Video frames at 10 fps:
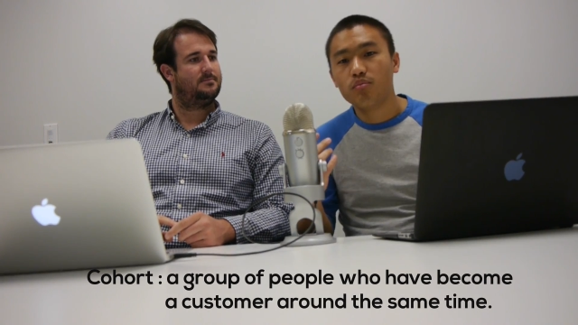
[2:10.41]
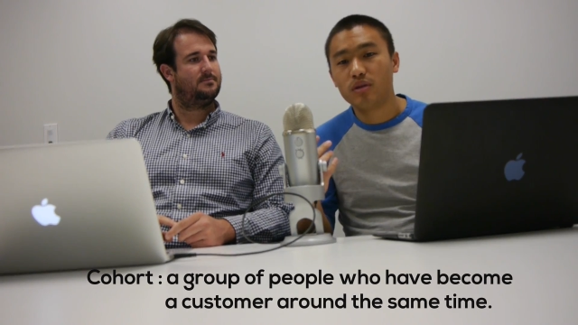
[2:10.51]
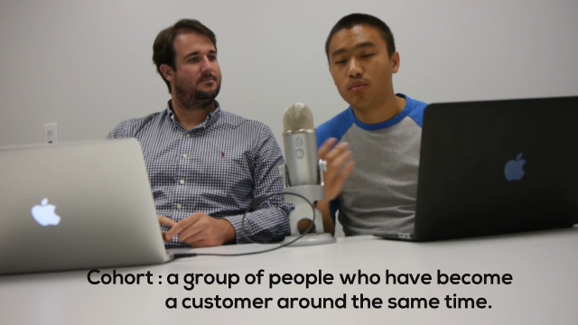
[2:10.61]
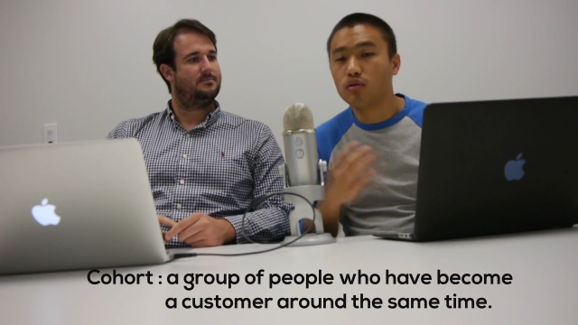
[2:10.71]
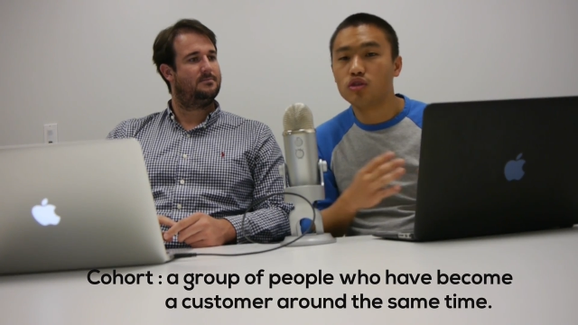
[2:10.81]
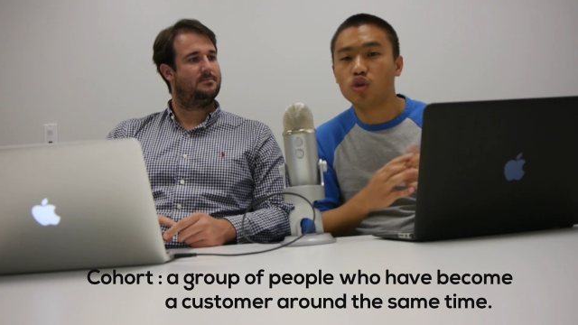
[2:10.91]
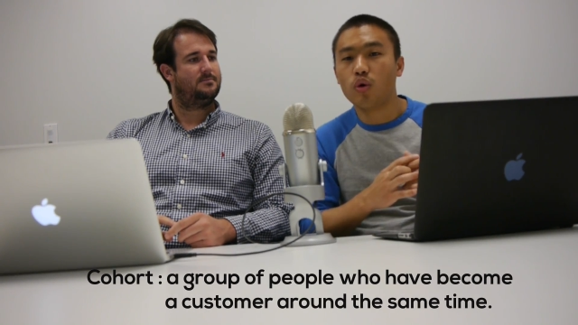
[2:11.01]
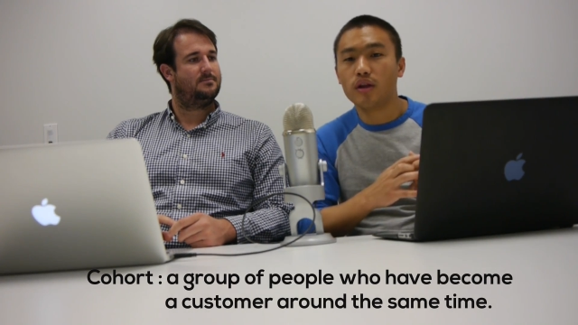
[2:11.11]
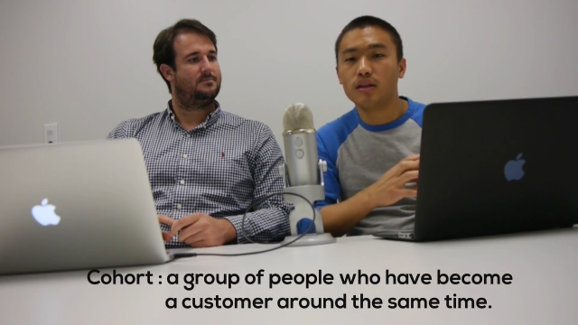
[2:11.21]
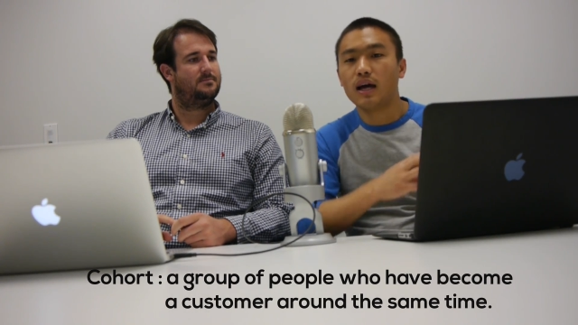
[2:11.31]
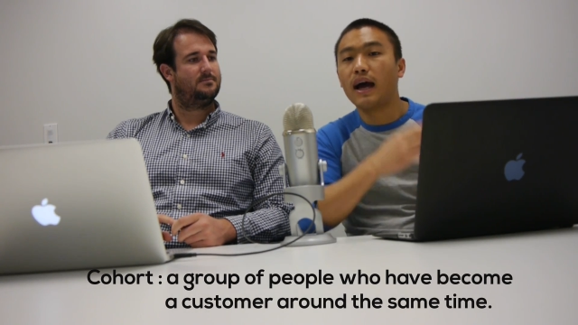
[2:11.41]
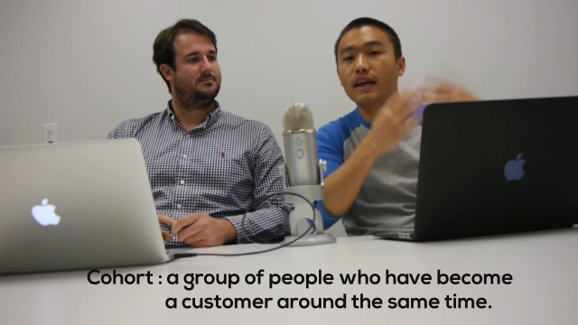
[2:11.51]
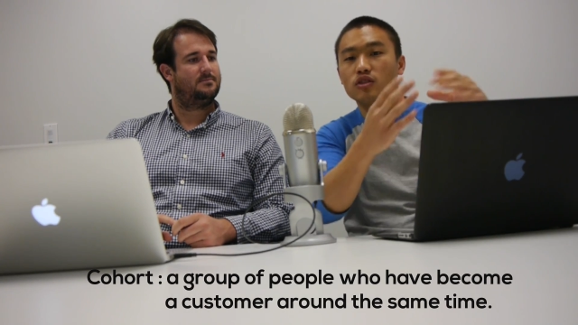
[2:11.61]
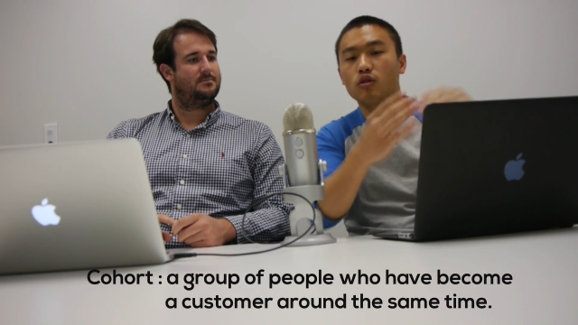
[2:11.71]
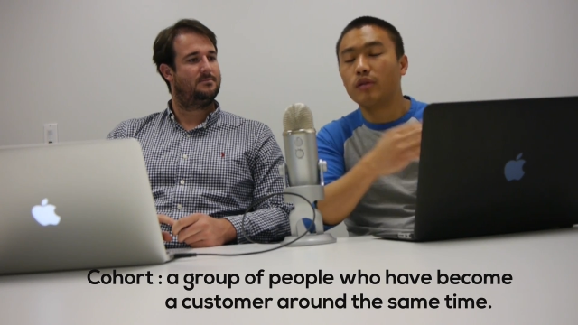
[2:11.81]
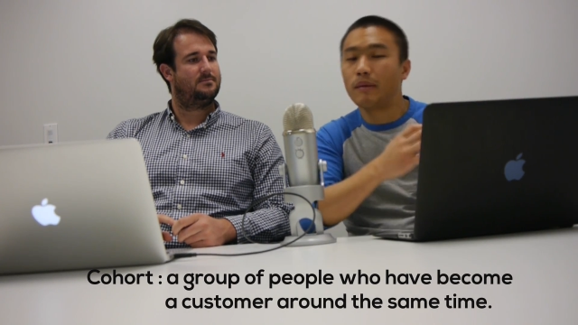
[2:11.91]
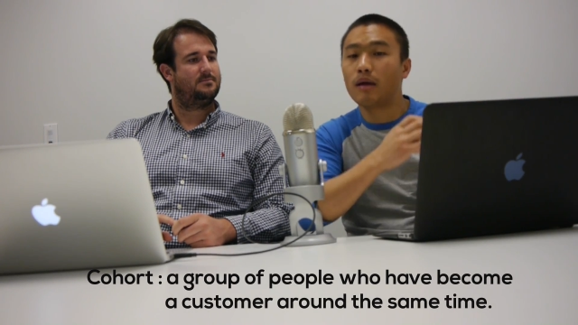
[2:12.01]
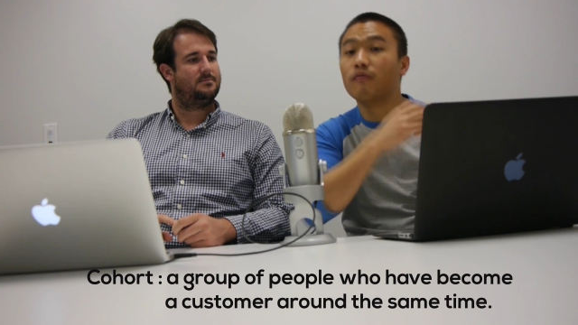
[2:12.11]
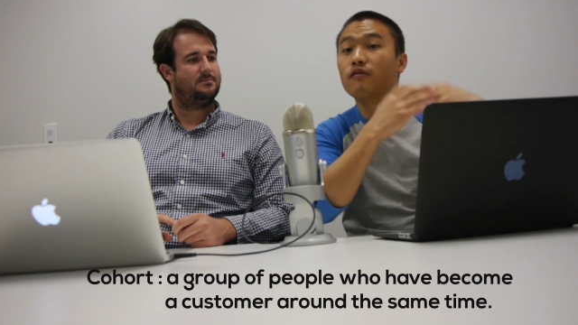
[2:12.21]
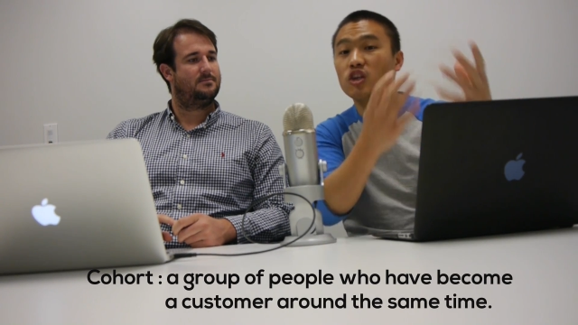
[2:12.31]
Speaker 1: people join the high school, they
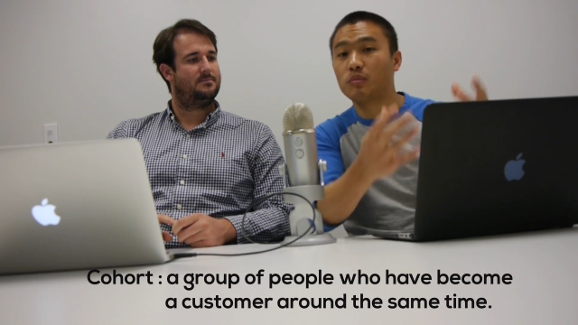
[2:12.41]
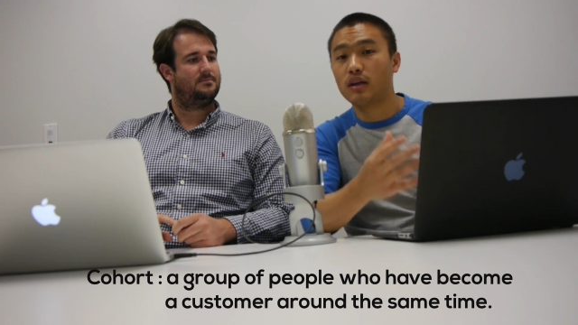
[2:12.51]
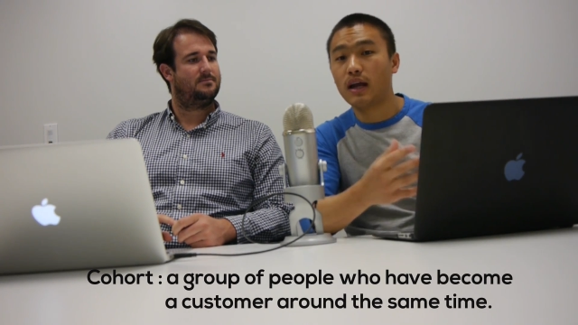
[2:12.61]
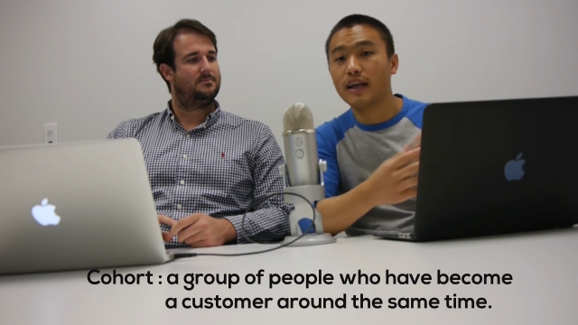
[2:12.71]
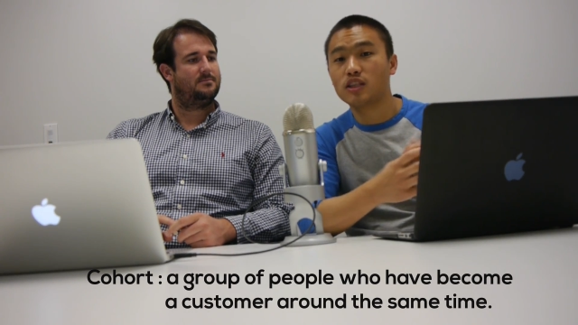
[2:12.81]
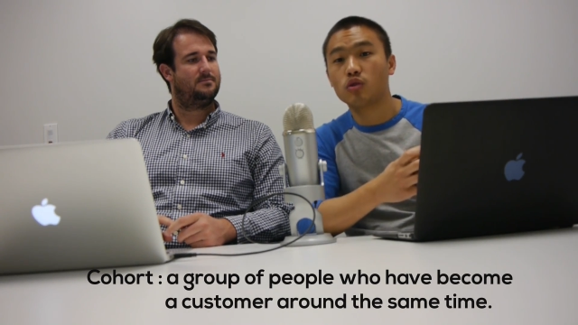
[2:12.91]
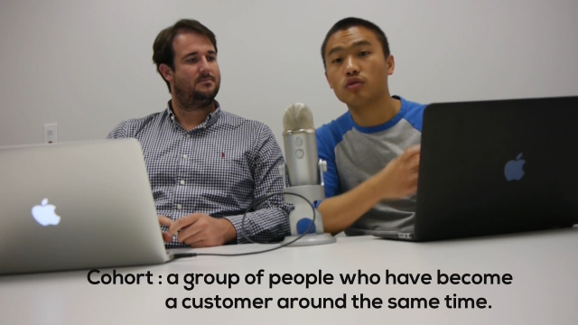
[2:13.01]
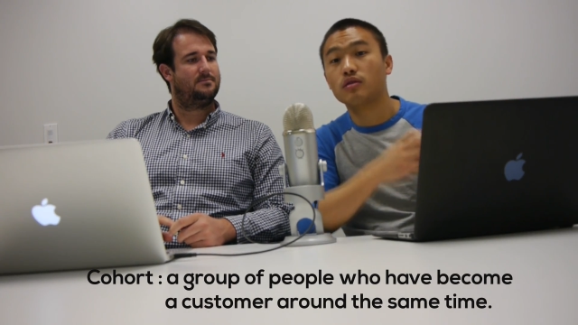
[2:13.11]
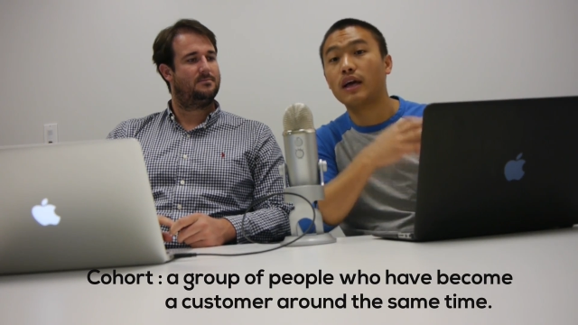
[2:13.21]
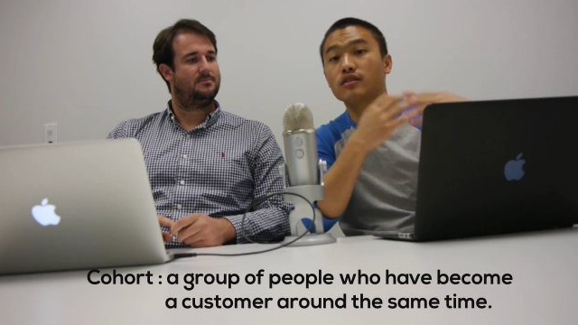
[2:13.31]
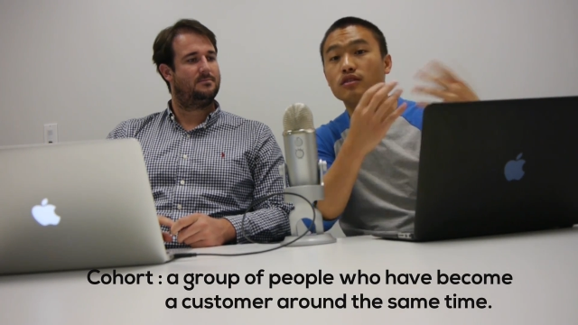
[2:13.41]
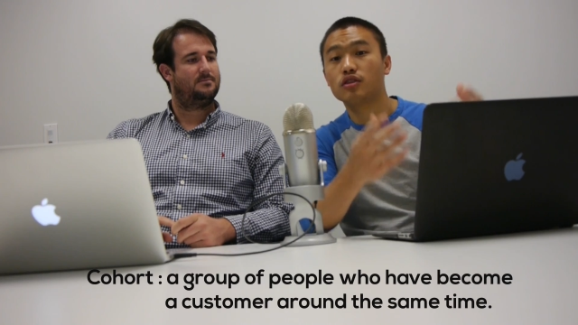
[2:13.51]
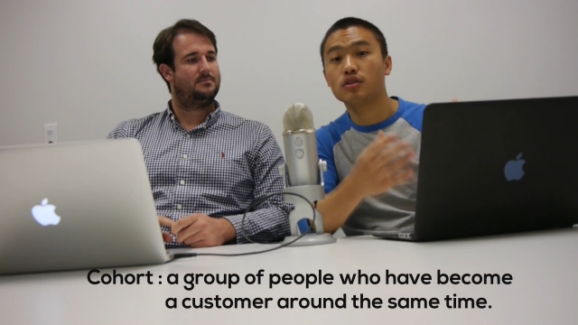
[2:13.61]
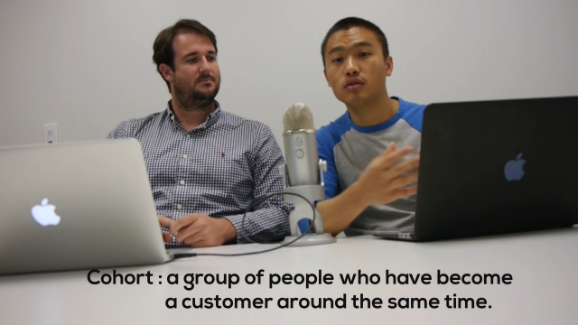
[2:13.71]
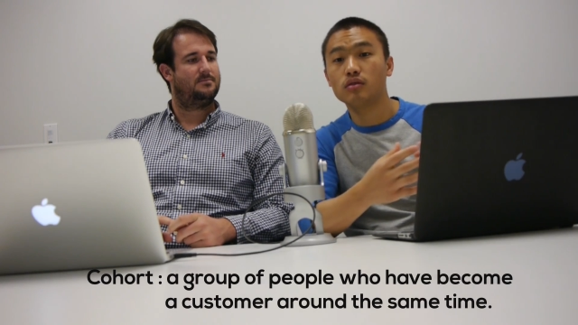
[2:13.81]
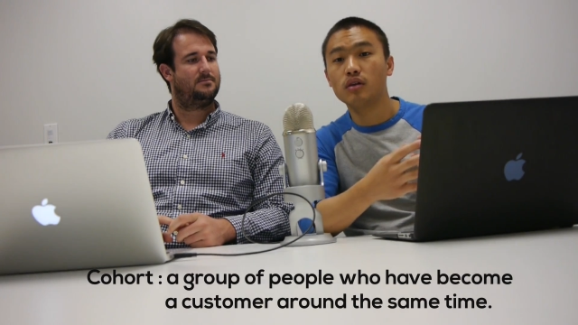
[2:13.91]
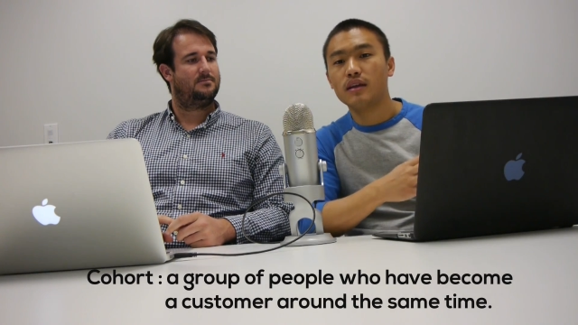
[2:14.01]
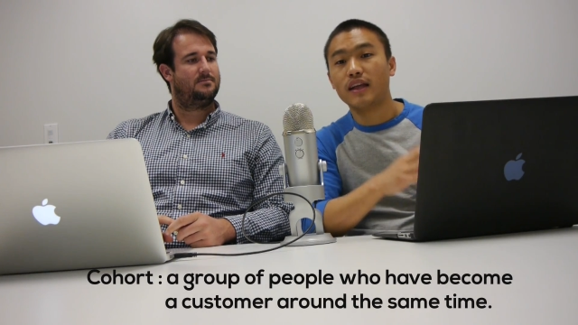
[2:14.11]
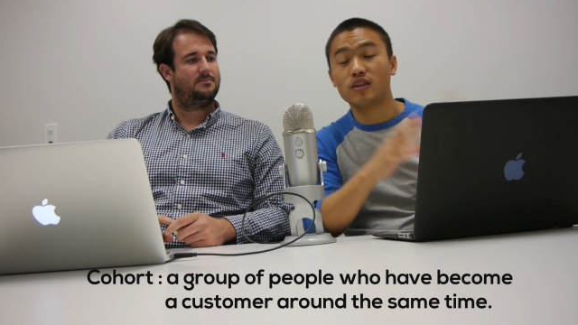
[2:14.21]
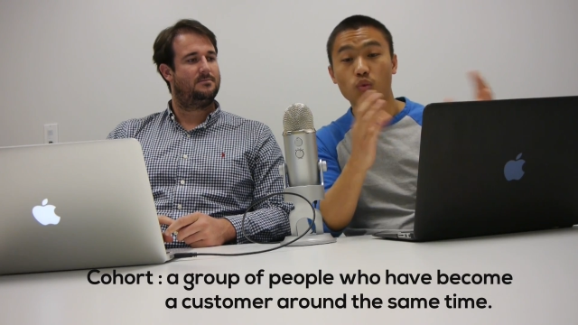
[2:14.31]
become freshmen in high school in 2002.
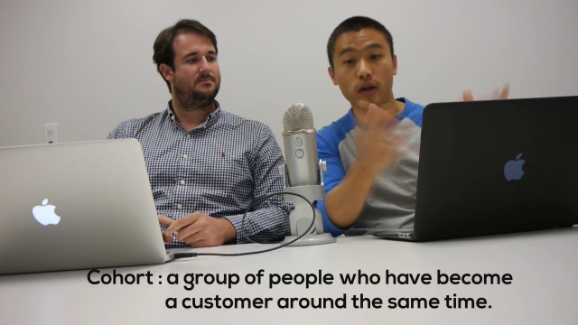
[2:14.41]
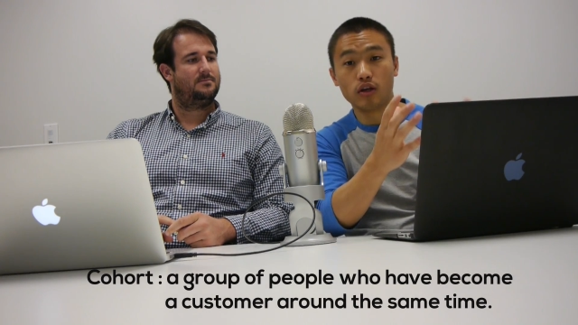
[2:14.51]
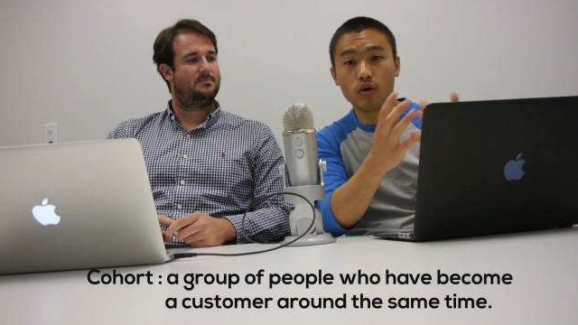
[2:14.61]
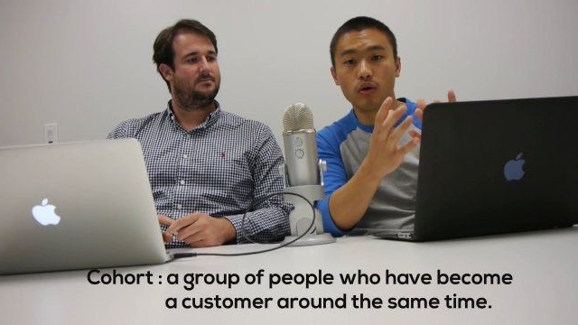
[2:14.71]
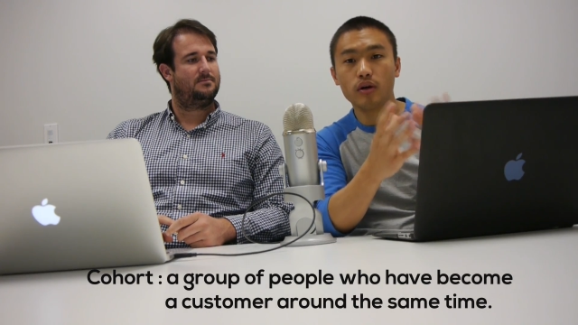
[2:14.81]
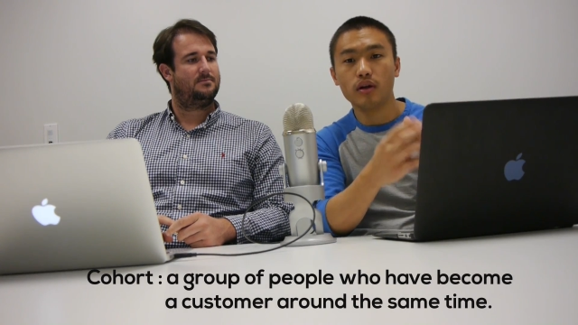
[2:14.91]
That's one cohort.